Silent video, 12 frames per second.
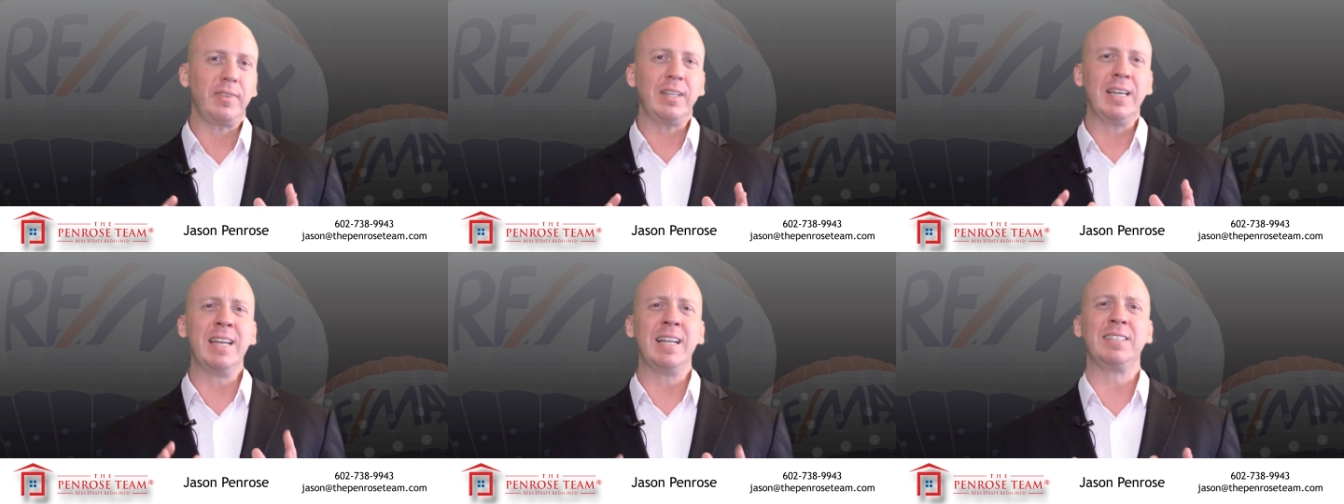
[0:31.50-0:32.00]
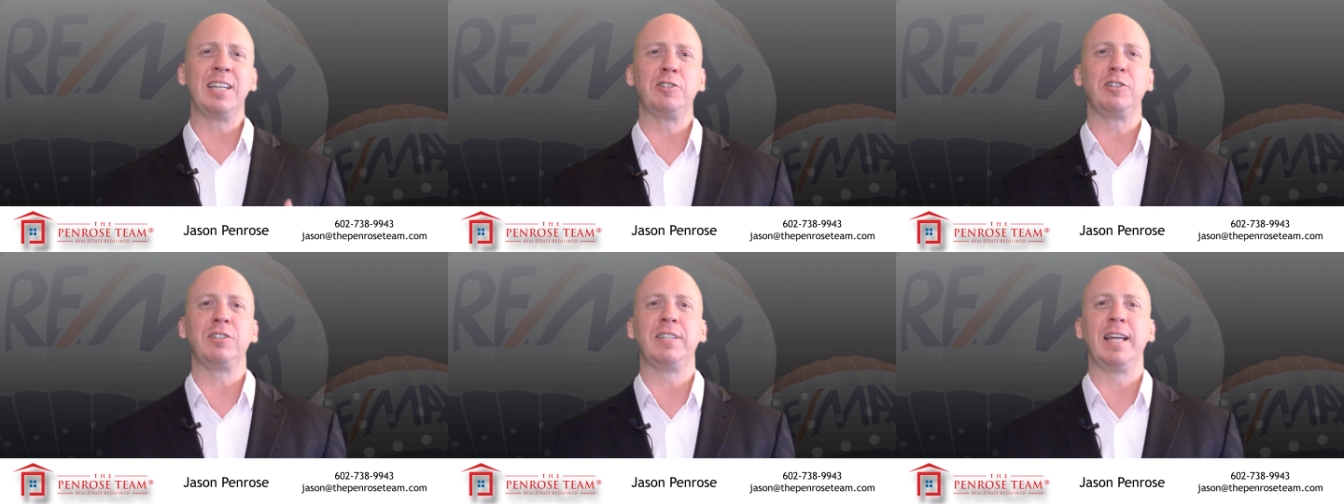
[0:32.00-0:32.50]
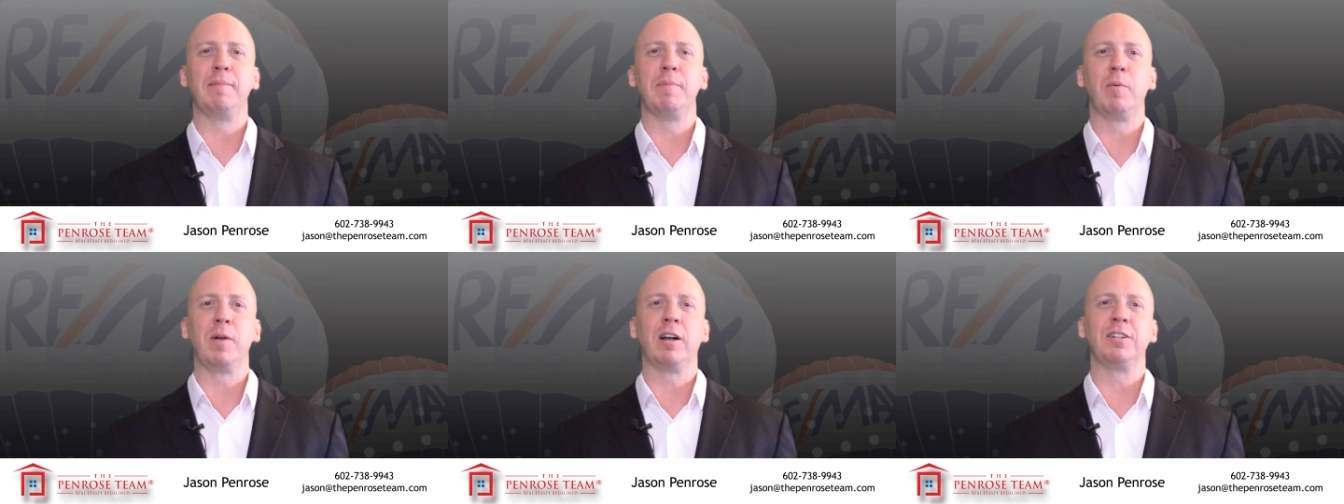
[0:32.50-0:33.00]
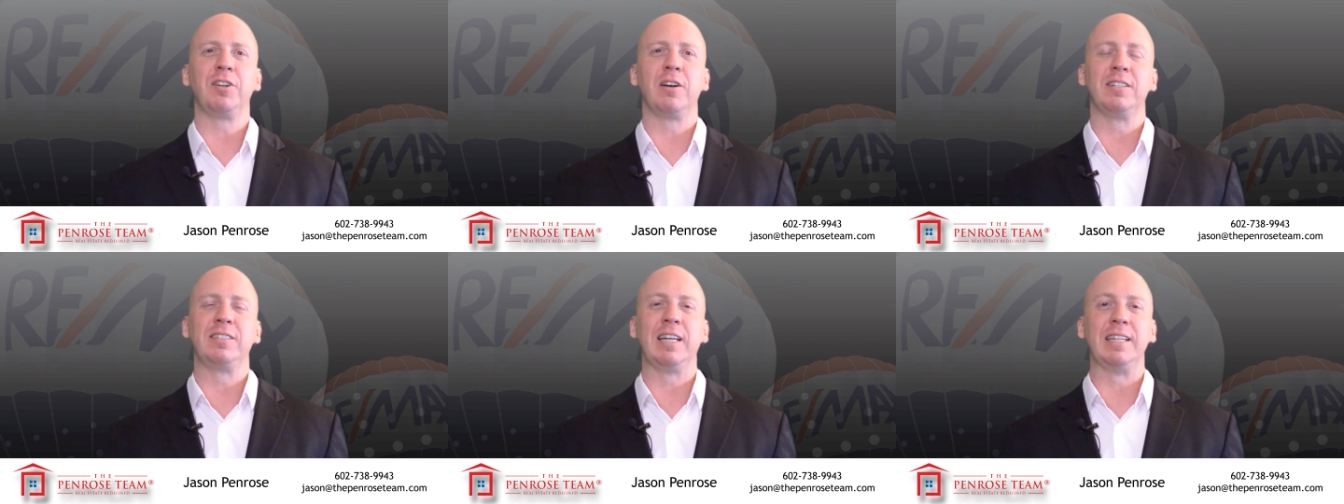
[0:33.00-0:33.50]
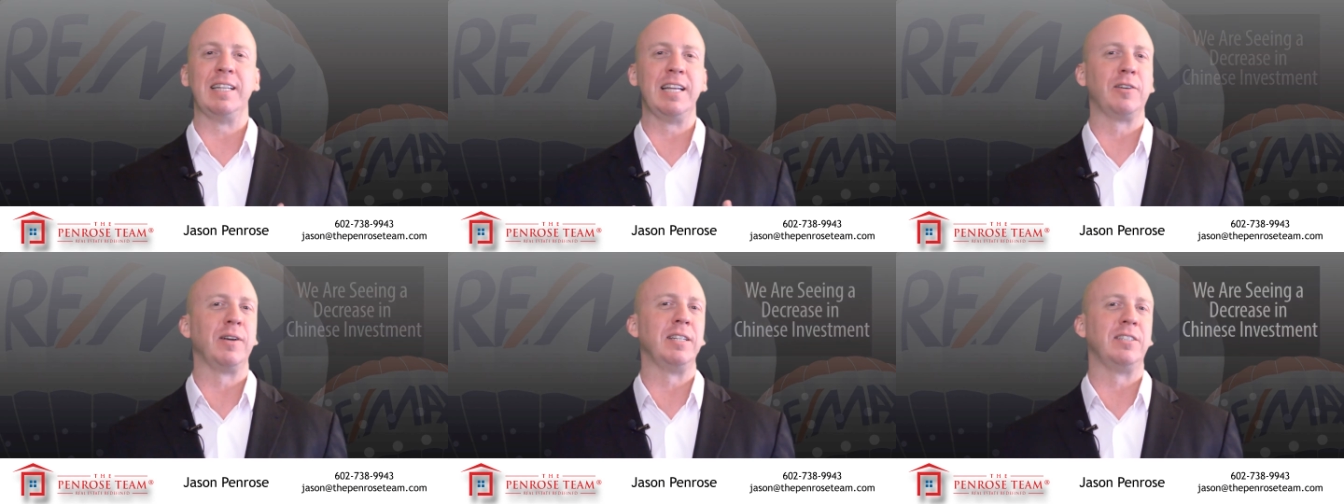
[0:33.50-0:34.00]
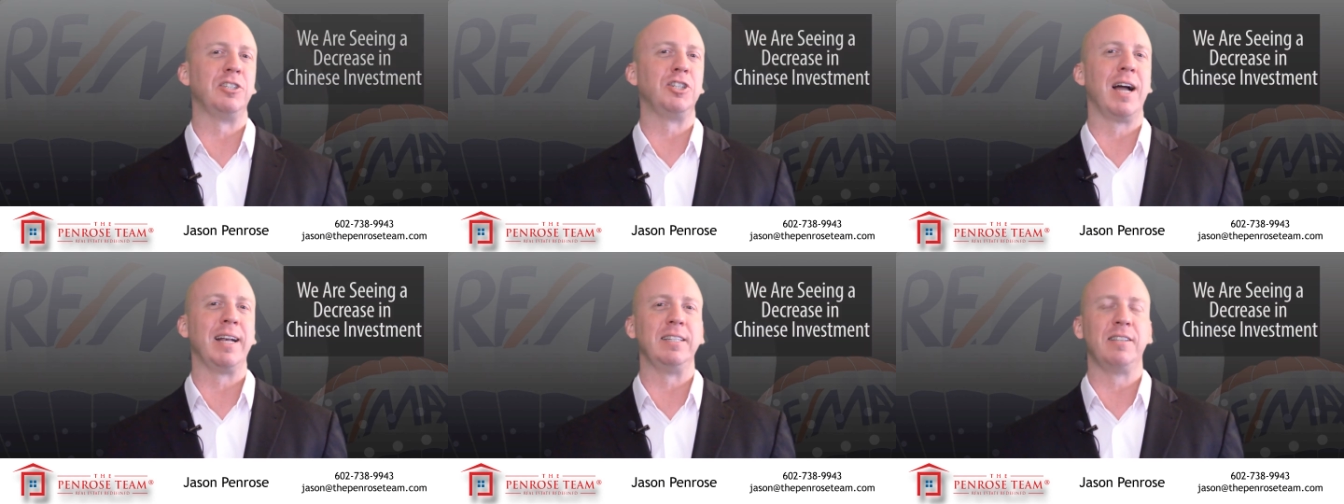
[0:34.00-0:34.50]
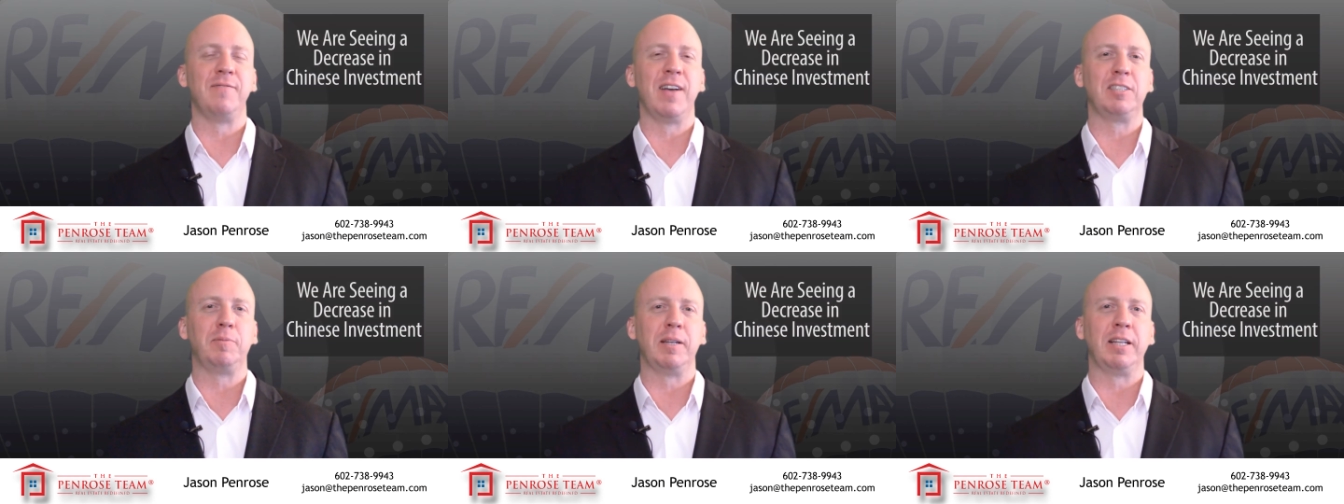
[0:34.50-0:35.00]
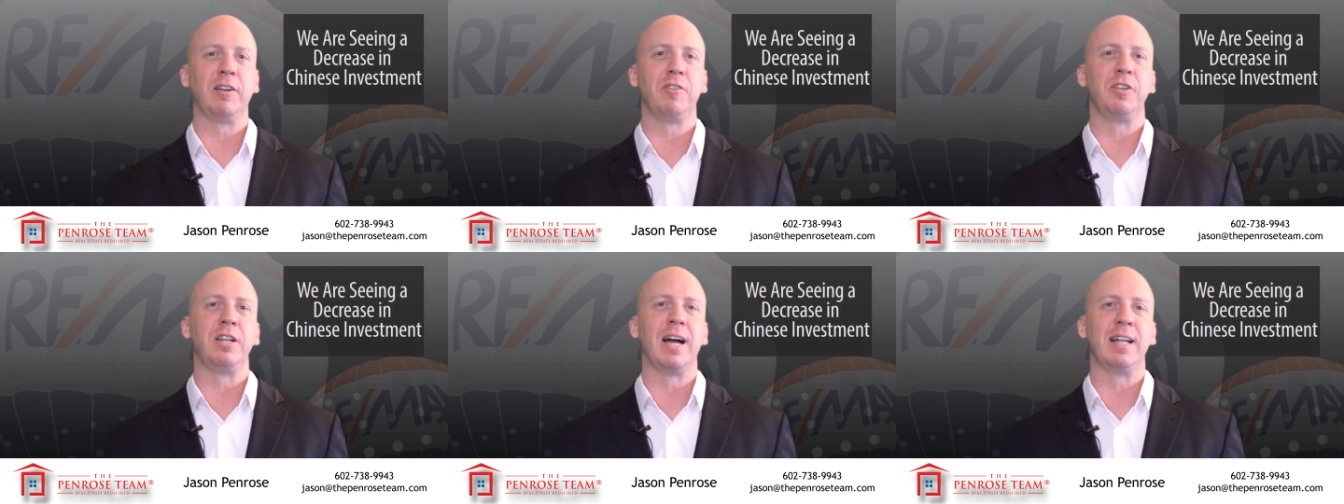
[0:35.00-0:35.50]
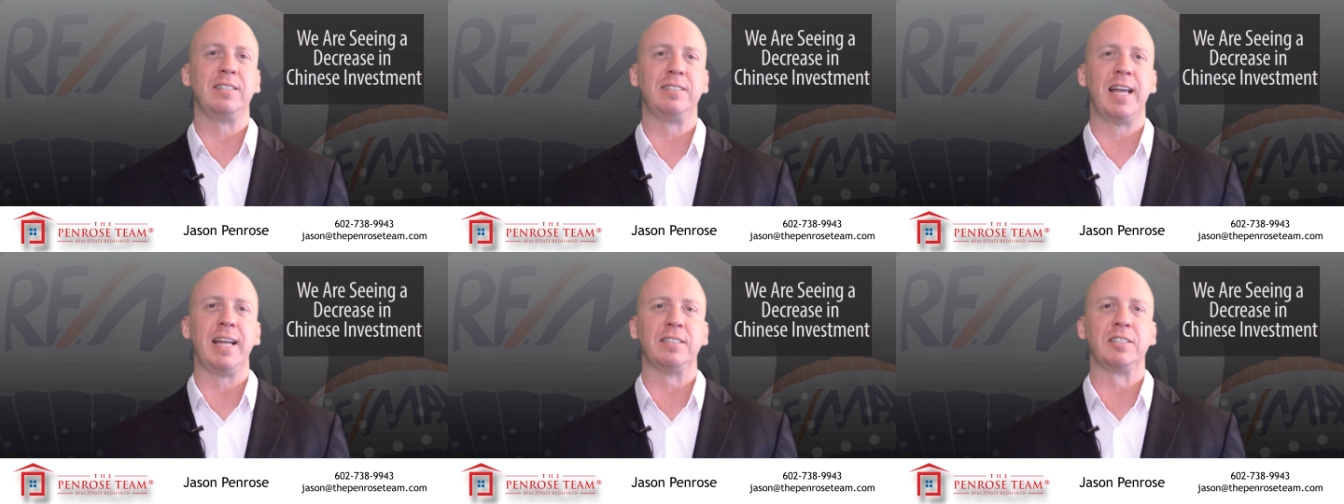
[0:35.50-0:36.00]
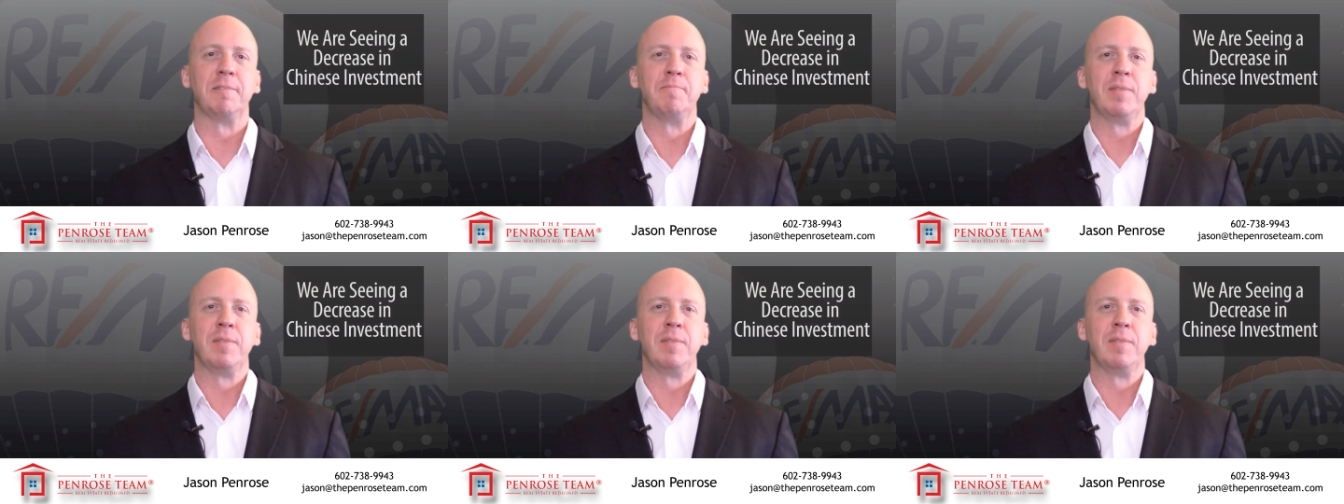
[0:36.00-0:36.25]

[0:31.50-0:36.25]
it is interesting, but we are starting to see a decrease in Chinese investment here in the United States.